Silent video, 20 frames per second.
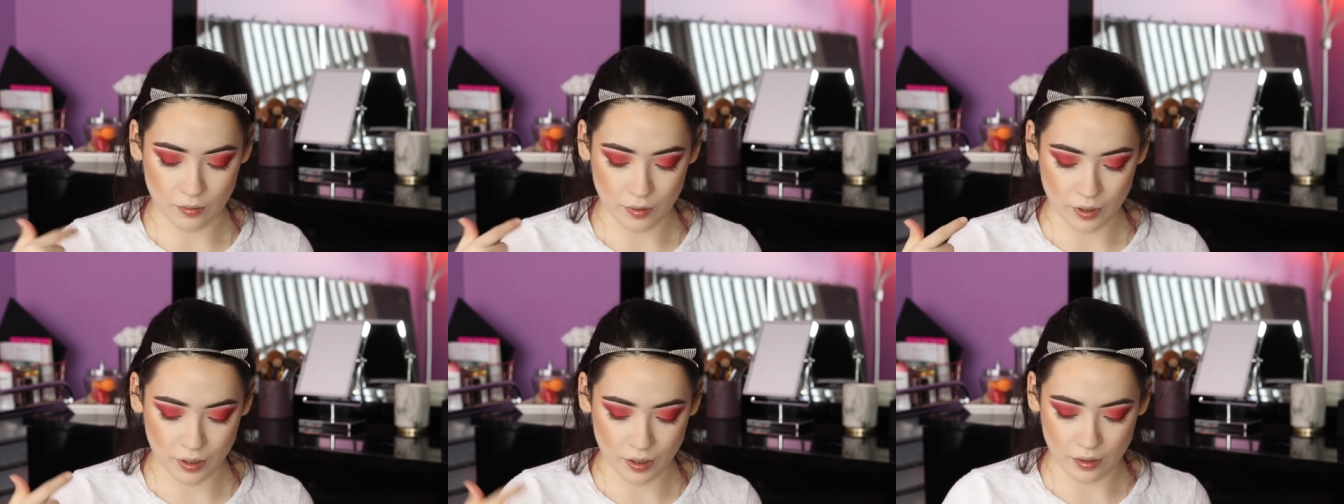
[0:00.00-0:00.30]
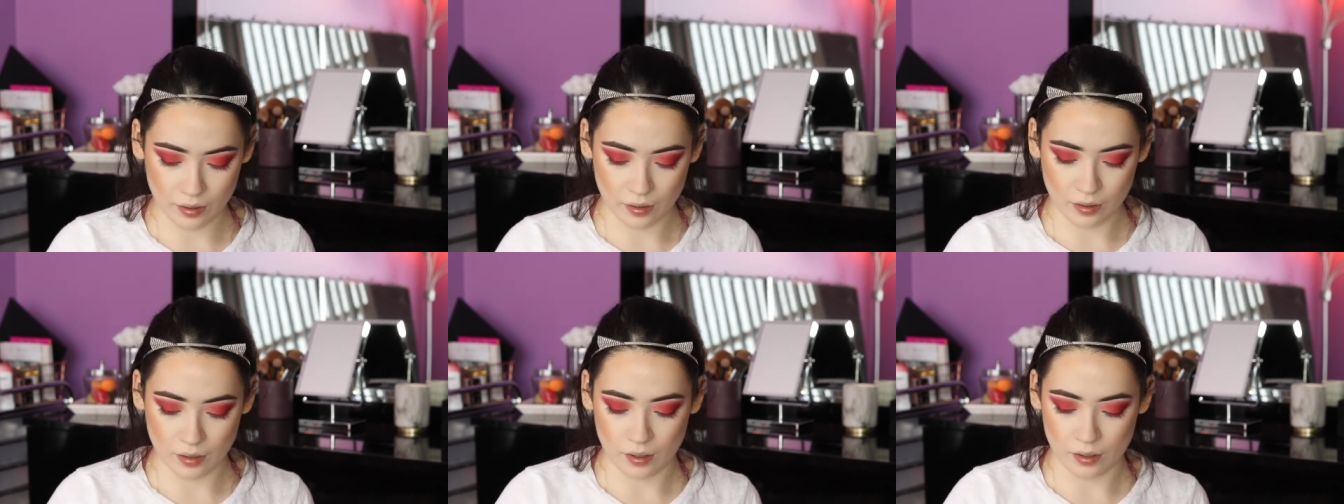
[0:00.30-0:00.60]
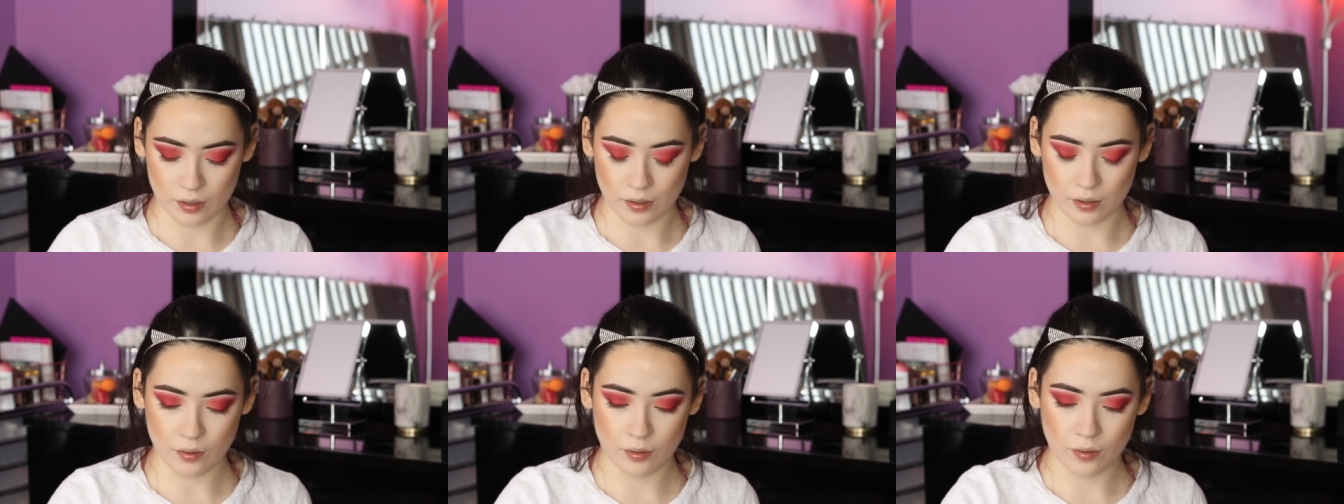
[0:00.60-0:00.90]
working on the
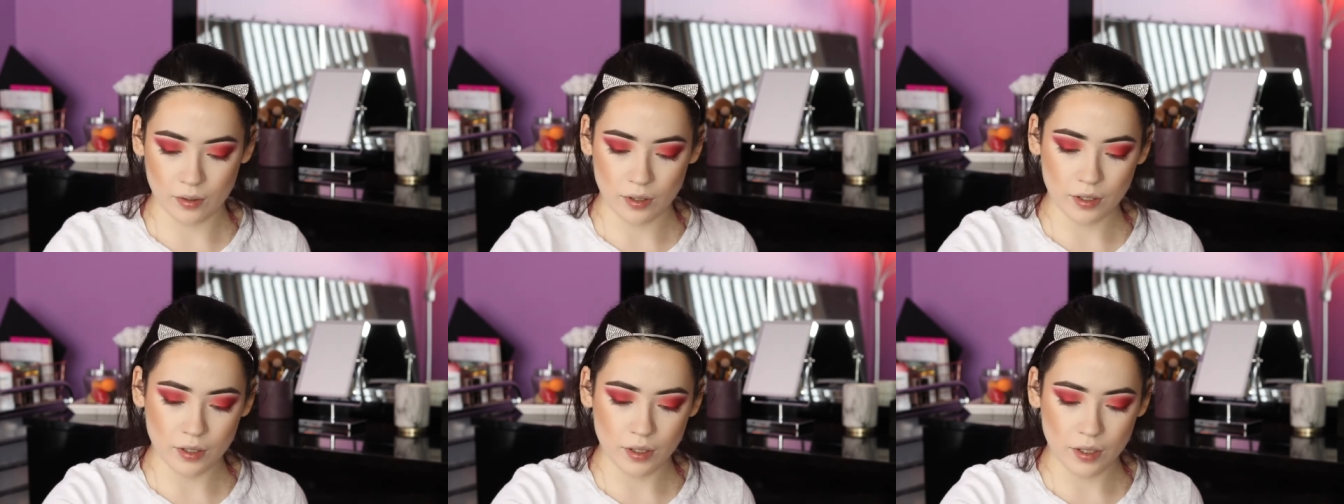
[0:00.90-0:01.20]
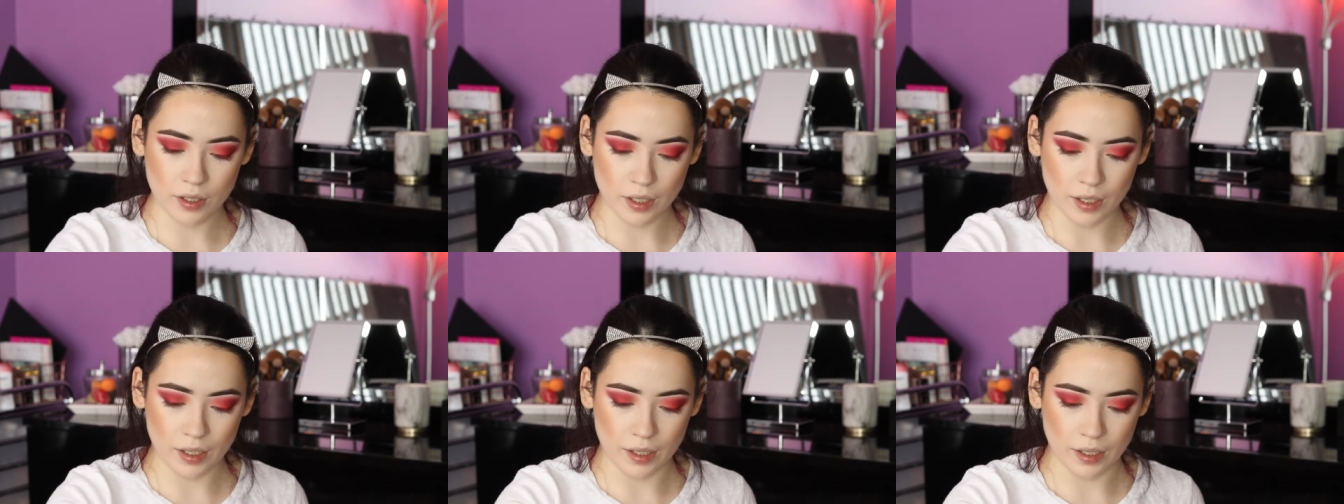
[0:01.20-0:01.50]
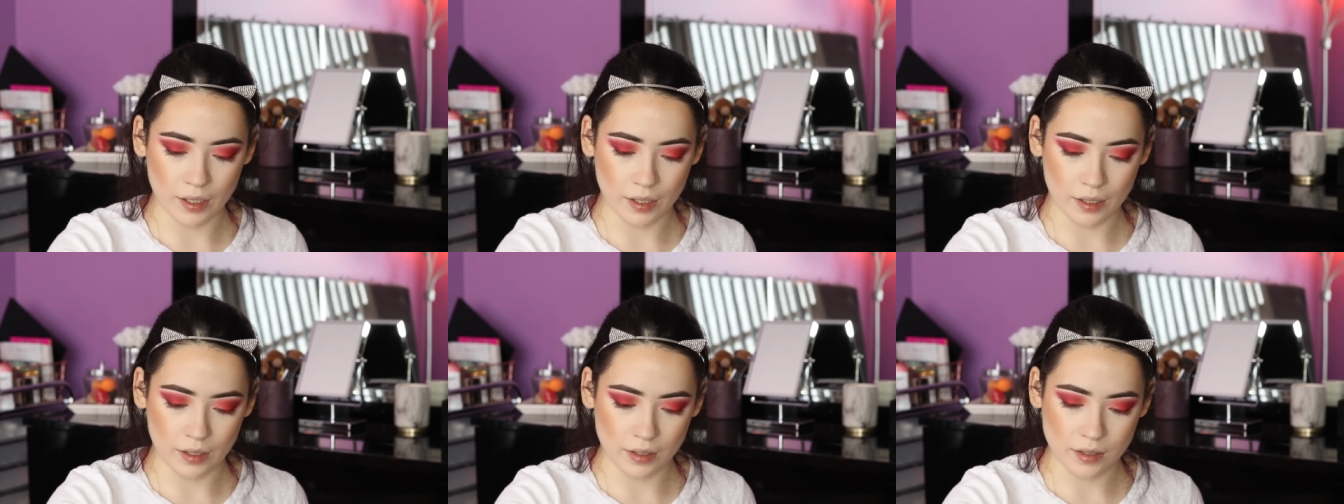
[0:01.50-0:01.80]
inner corner,
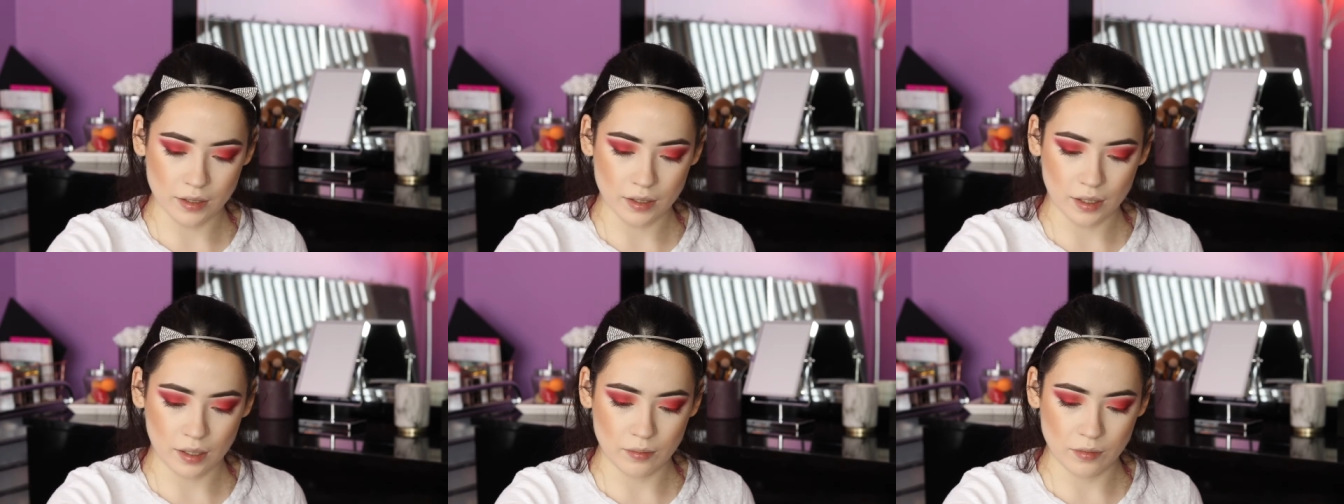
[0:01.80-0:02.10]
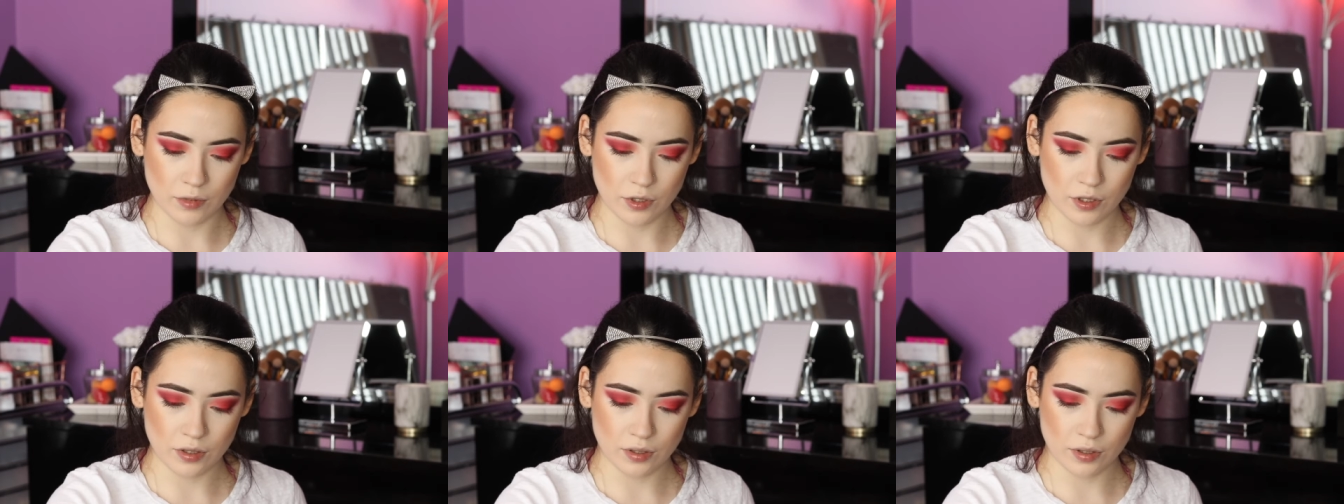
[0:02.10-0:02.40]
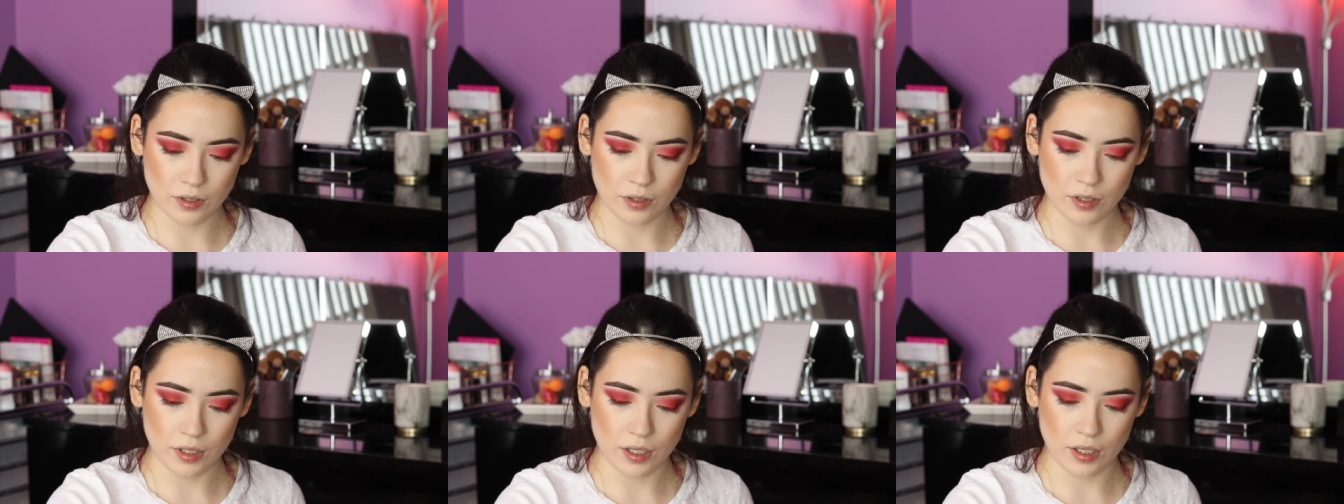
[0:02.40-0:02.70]
and I'm just
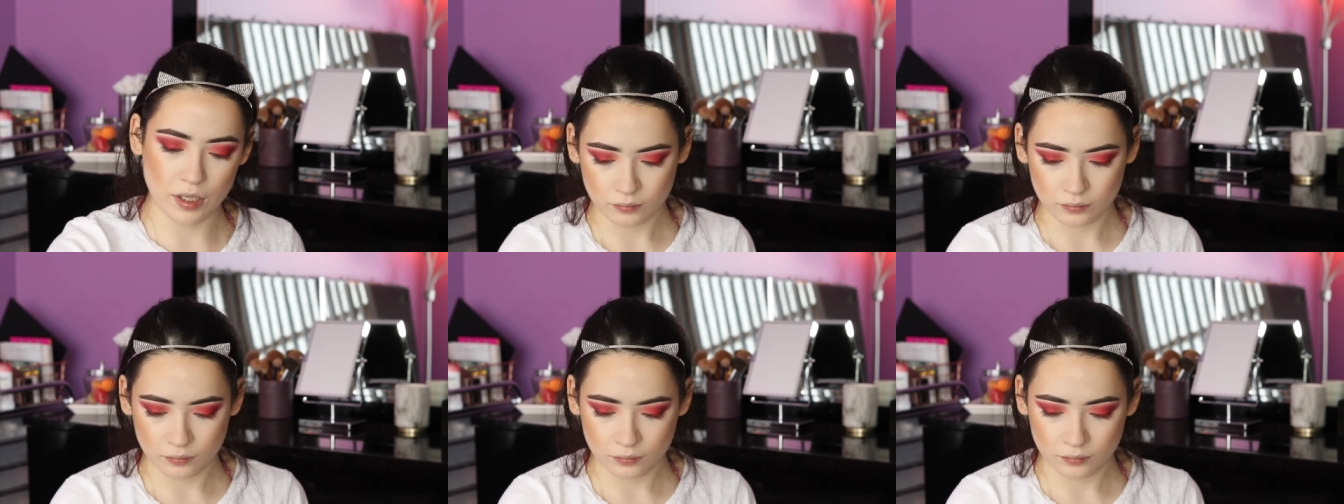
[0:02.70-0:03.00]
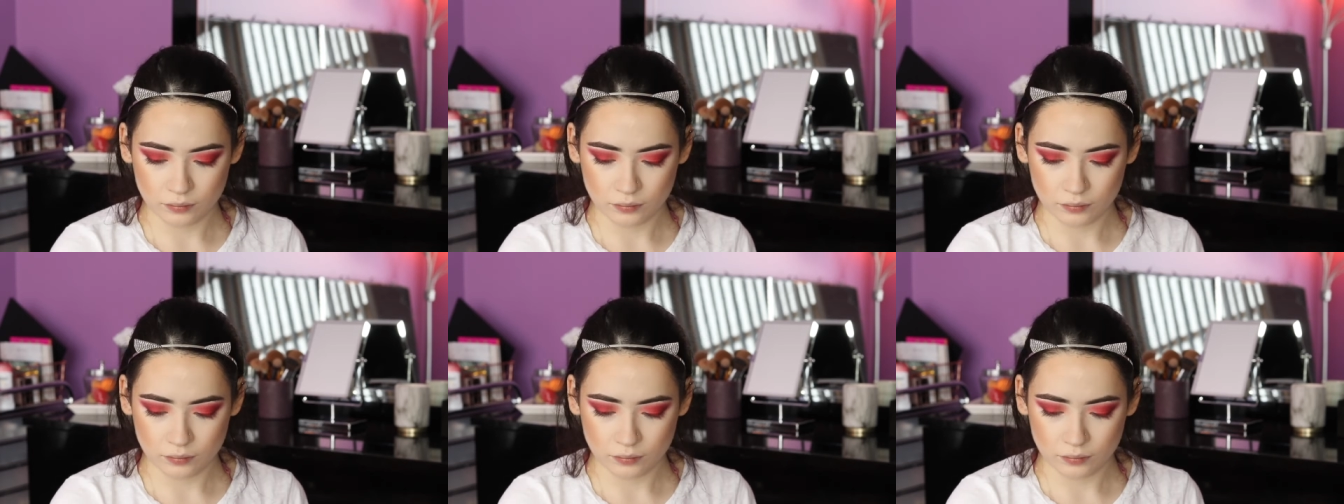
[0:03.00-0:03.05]
going to take